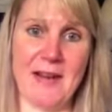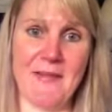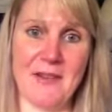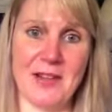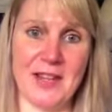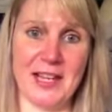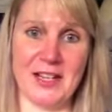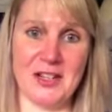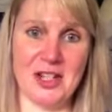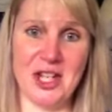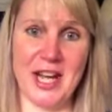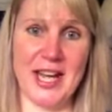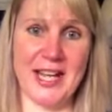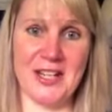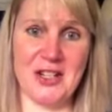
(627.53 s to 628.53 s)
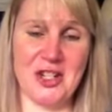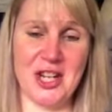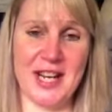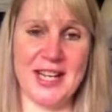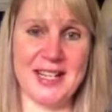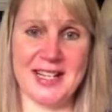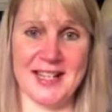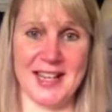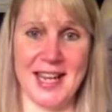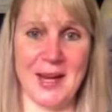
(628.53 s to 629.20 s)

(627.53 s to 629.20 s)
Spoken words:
everything changes,